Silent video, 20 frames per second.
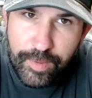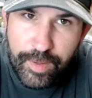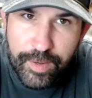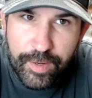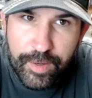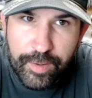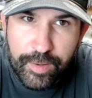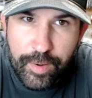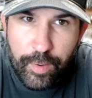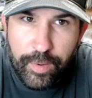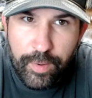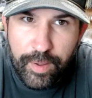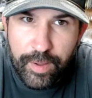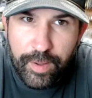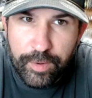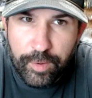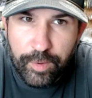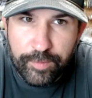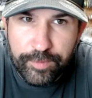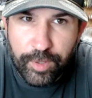And I
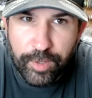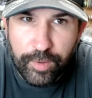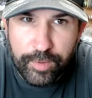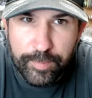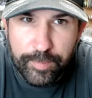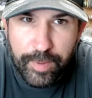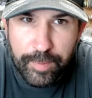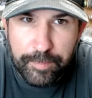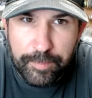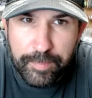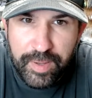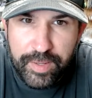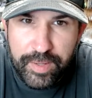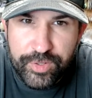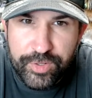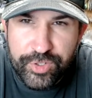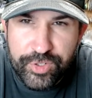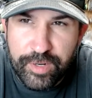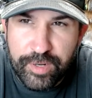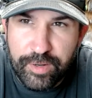know I've talked about
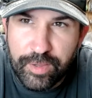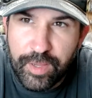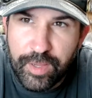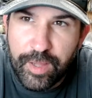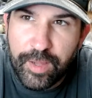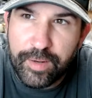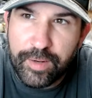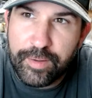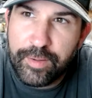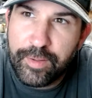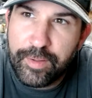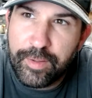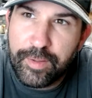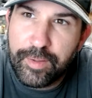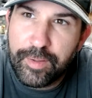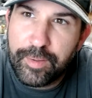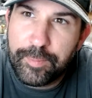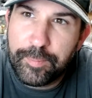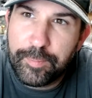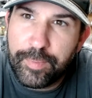Mean Gene a lot,
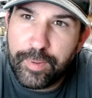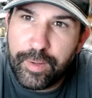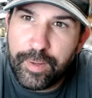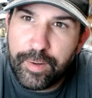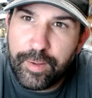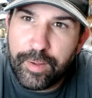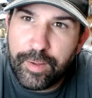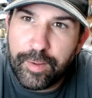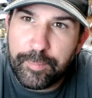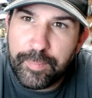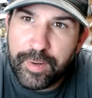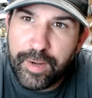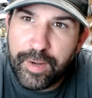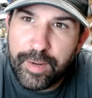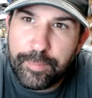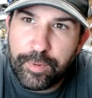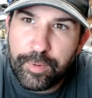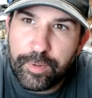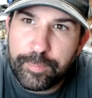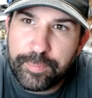but my
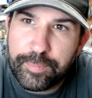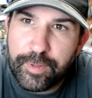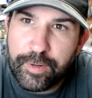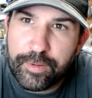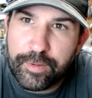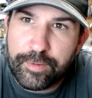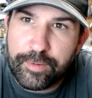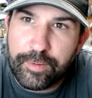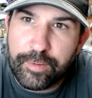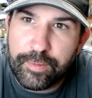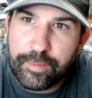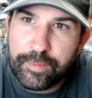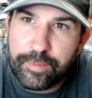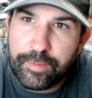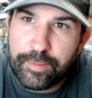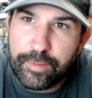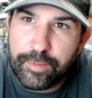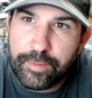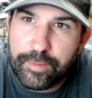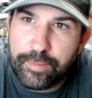neighbor up there at
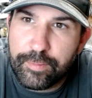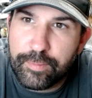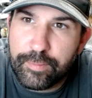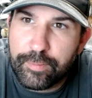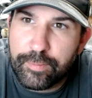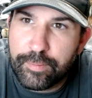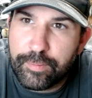the